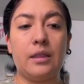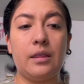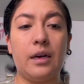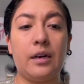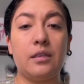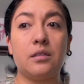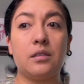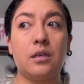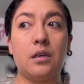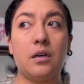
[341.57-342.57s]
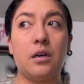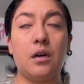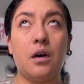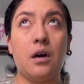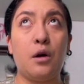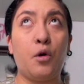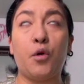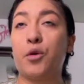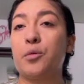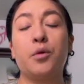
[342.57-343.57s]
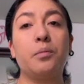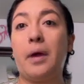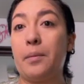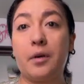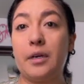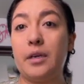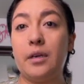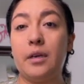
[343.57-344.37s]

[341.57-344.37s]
that is a horrible memory